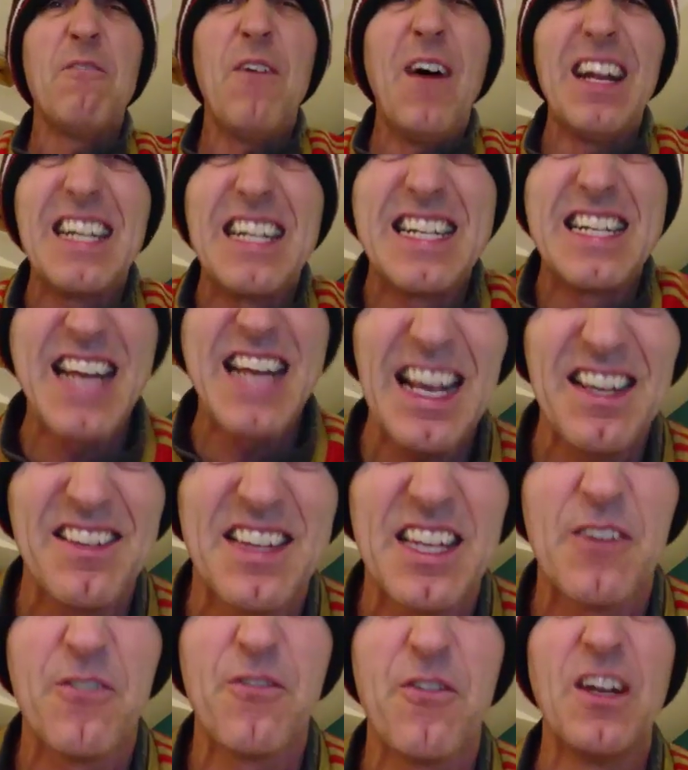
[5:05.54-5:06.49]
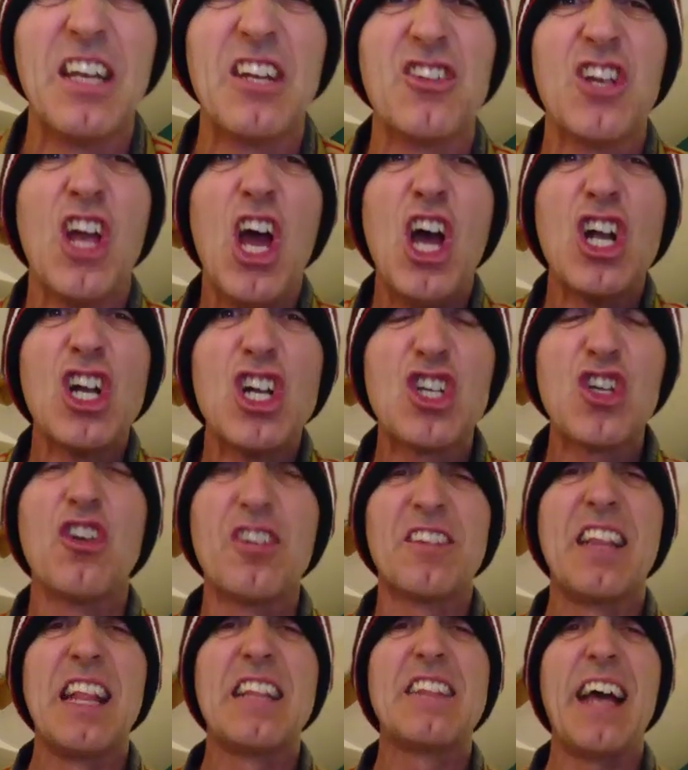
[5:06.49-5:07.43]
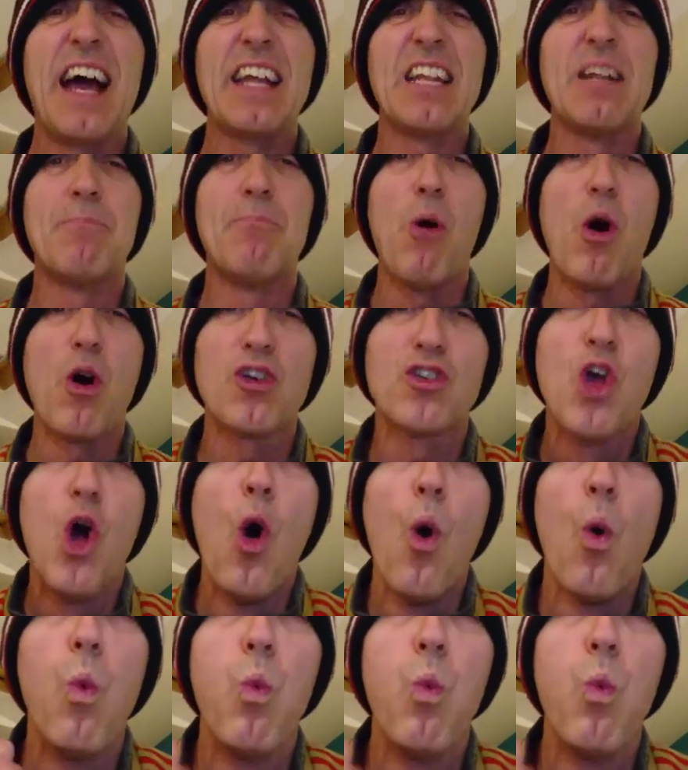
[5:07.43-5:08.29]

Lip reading: fantastic finish, just inside the box.